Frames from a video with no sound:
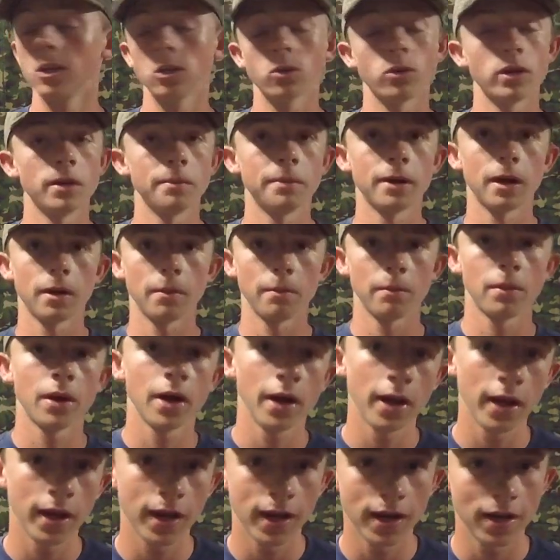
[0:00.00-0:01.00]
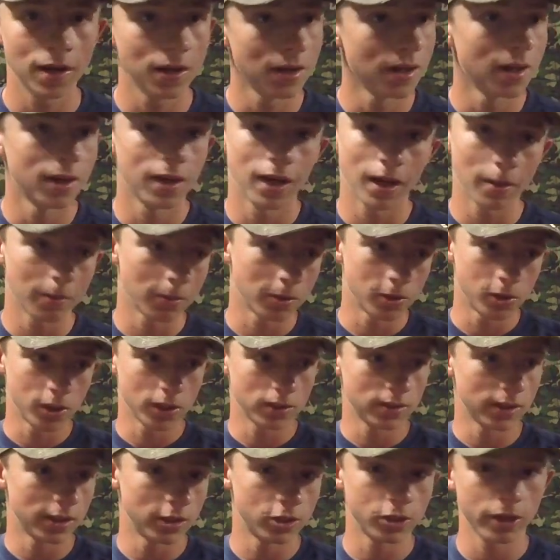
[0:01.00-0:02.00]
20-pound braid, I'm going to
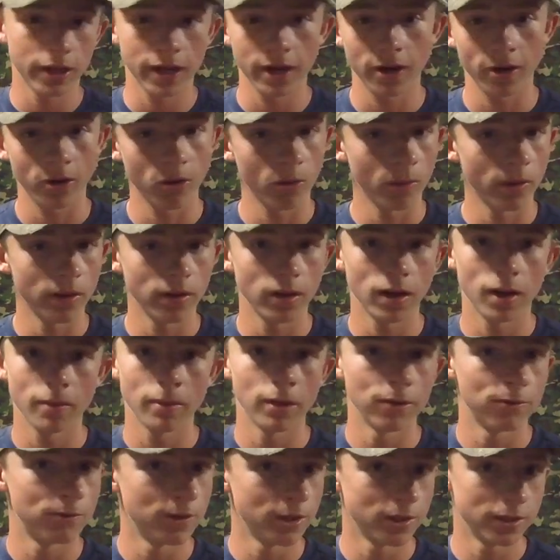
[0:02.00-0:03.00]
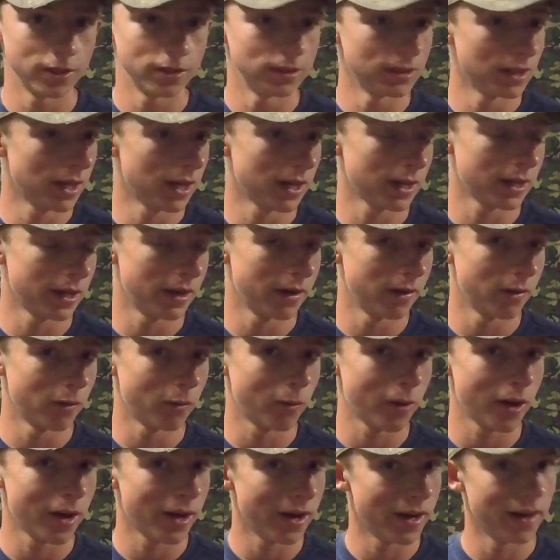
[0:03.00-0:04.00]
adjust that drag all the way up, that fish is not getting
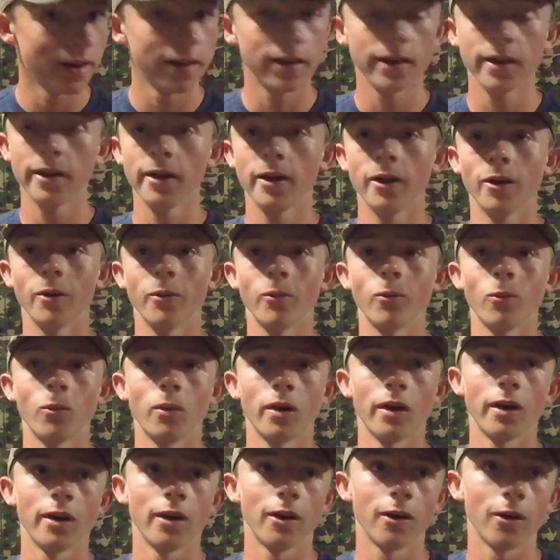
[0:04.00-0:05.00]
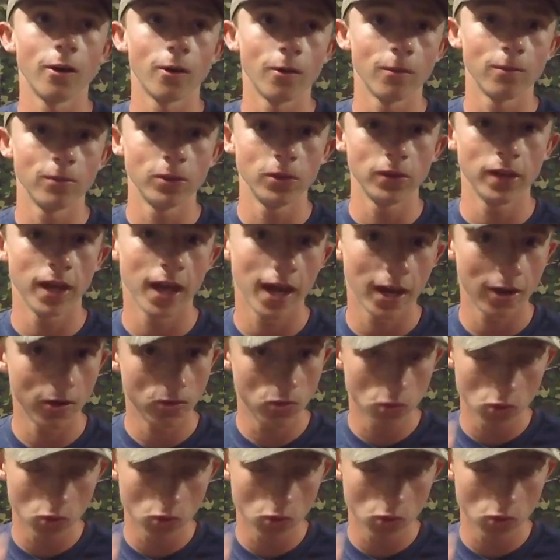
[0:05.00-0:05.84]
away. Well, you can't